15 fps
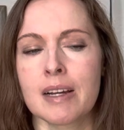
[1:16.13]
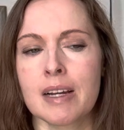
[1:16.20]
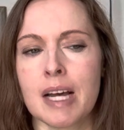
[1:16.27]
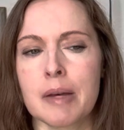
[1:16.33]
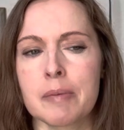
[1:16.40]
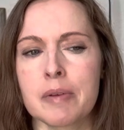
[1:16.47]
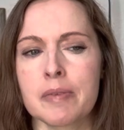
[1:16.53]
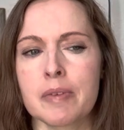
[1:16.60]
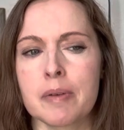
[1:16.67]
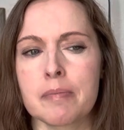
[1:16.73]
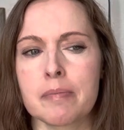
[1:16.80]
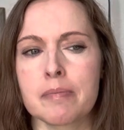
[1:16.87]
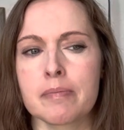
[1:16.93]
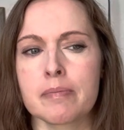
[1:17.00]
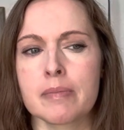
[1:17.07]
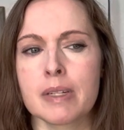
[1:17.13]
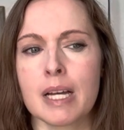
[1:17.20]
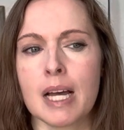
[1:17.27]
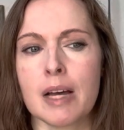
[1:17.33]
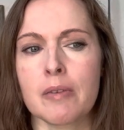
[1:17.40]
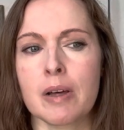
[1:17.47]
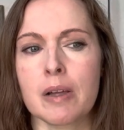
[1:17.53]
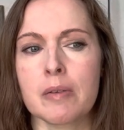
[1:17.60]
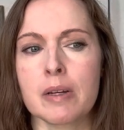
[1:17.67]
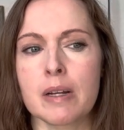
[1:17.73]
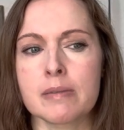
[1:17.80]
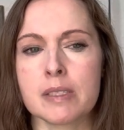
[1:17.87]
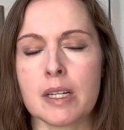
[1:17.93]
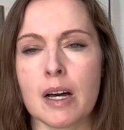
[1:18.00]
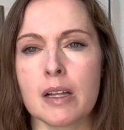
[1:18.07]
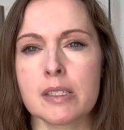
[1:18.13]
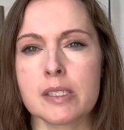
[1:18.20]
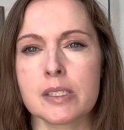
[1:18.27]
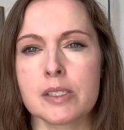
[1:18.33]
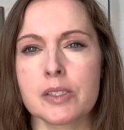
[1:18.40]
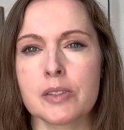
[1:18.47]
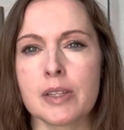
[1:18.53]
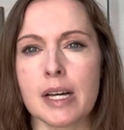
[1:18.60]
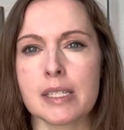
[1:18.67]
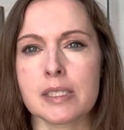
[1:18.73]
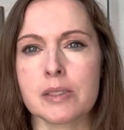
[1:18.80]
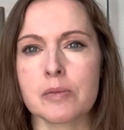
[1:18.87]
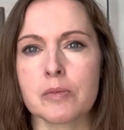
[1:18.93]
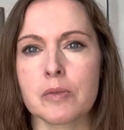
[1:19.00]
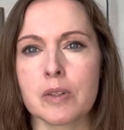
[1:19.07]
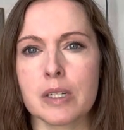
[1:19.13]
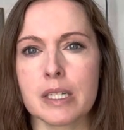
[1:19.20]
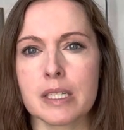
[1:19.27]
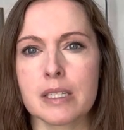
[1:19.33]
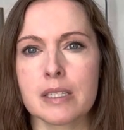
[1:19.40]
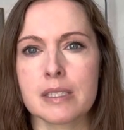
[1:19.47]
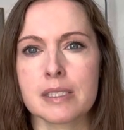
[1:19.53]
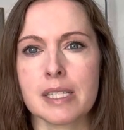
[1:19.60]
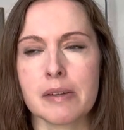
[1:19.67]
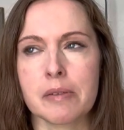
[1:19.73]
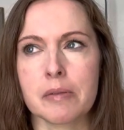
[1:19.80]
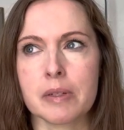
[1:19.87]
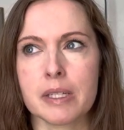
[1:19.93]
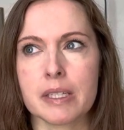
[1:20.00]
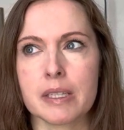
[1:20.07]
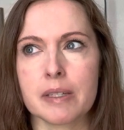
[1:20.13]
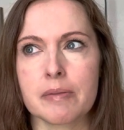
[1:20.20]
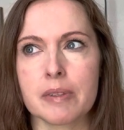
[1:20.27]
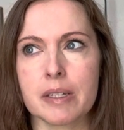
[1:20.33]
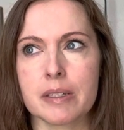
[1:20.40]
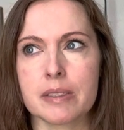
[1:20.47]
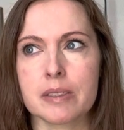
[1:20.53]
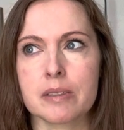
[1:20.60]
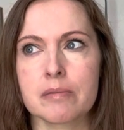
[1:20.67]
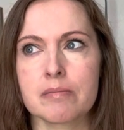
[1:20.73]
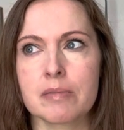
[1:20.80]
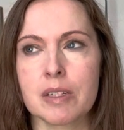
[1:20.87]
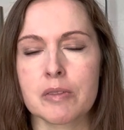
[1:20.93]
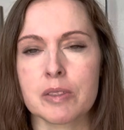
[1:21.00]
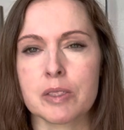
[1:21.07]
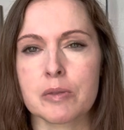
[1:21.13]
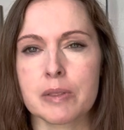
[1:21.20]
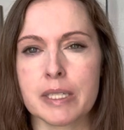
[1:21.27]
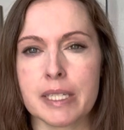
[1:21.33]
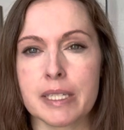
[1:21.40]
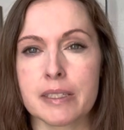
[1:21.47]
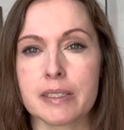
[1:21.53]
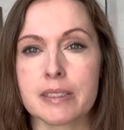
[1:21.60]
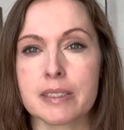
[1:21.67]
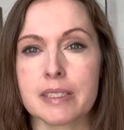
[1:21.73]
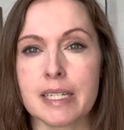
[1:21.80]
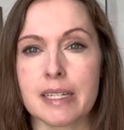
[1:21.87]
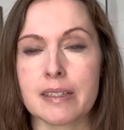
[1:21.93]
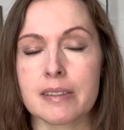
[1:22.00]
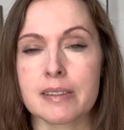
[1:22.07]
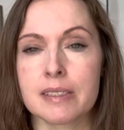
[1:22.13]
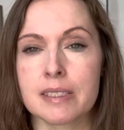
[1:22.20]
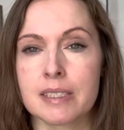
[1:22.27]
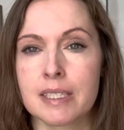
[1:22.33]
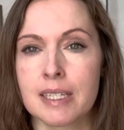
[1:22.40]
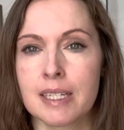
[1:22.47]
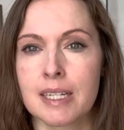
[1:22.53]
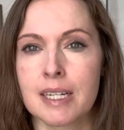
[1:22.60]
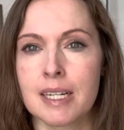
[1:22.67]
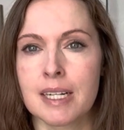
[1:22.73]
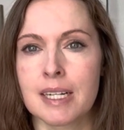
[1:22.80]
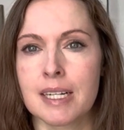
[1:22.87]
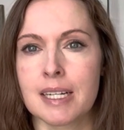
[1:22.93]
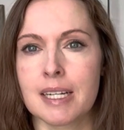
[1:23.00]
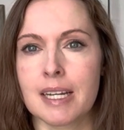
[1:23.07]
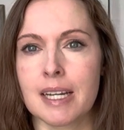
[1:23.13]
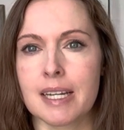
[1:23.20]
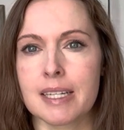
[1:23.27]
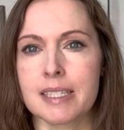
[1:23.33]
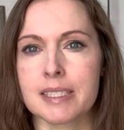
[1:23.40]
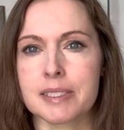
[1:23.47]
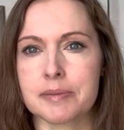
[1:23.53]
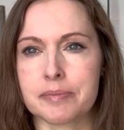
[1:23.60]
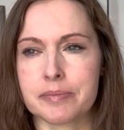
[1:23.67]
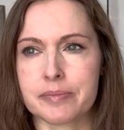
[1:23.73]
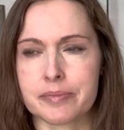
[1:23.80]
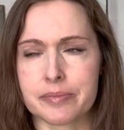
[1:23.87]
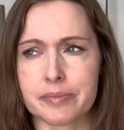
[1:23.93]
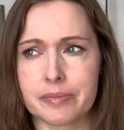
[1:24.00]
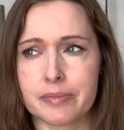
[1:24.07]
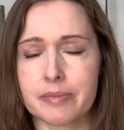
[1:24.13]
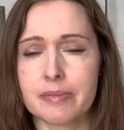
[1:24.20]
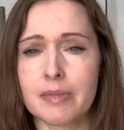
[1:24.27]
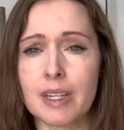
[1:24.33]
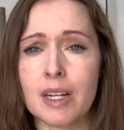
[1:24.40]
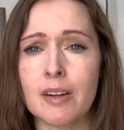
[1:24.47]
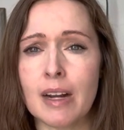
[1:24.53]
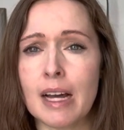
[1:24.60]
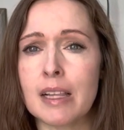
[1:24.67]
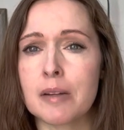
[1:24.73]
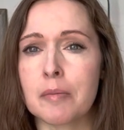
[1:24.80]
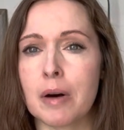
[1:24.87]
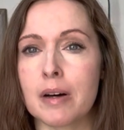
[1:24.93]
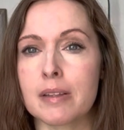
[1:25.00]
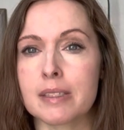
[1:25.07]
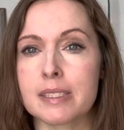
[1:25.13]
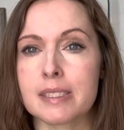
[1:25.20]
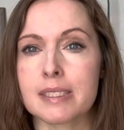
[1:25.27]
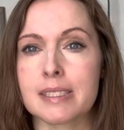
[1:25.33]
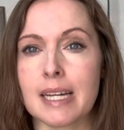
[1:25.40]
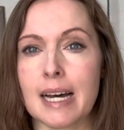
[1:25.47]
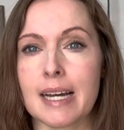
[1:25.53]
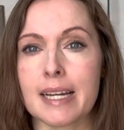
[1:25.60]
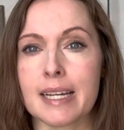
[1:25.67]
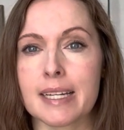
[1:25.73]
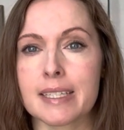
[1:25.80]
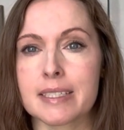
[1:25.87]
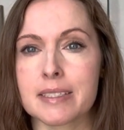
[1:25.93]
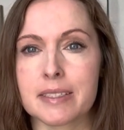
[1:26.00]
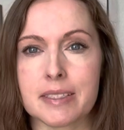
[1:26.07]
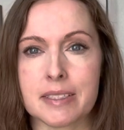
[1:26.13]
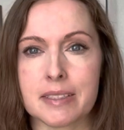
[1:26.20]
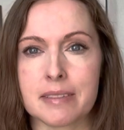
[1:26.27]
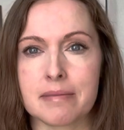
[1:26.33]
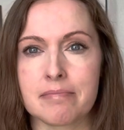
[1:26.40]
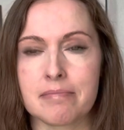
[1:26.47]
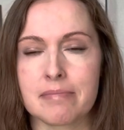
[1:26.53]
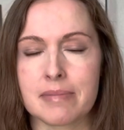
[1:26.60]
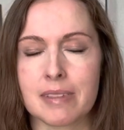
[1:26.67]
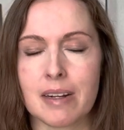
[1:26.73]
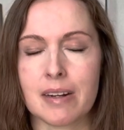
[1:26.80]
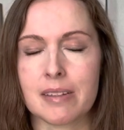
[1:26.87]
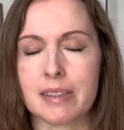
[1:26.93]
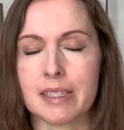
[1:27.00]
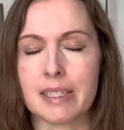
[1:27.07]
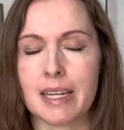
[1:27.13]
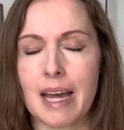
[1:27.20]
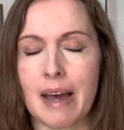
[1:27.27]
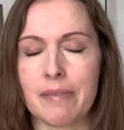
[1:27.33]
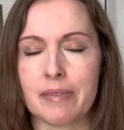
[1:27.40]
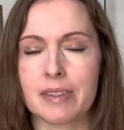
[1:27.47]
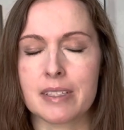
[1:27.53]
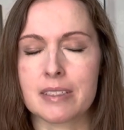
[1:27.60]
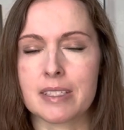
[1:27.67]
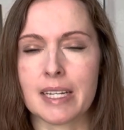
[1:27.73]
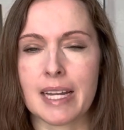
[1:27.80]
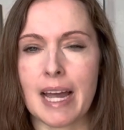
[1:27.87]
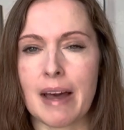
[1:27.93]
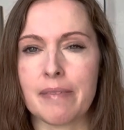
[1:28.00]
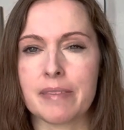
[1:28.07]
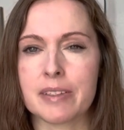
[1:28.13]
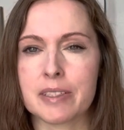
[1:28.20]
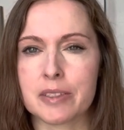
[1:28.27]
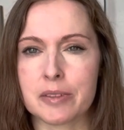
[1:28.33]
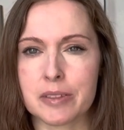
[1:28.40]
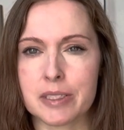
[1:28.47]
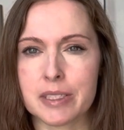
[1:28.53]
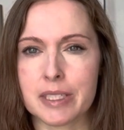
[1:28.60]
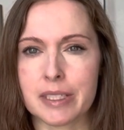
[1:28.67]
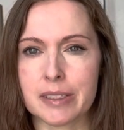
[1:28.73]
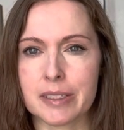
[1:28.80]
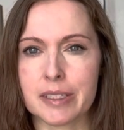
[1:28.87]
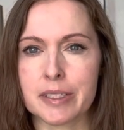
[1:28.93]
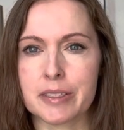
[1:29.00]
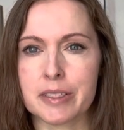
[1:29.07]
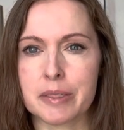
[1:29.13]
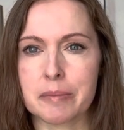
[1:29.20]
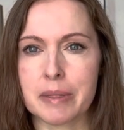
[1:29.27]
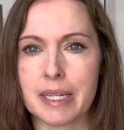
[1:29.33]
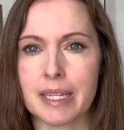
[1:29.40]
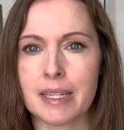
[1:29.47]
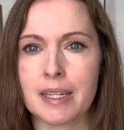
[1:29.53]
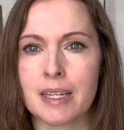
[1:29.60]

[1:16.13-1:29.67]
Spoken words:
I moved I went off to college in 2001, so I haven't really lived there in over 20 years now. And our outlet mall is dying. It's just hardly there's like half the stores that there used to be.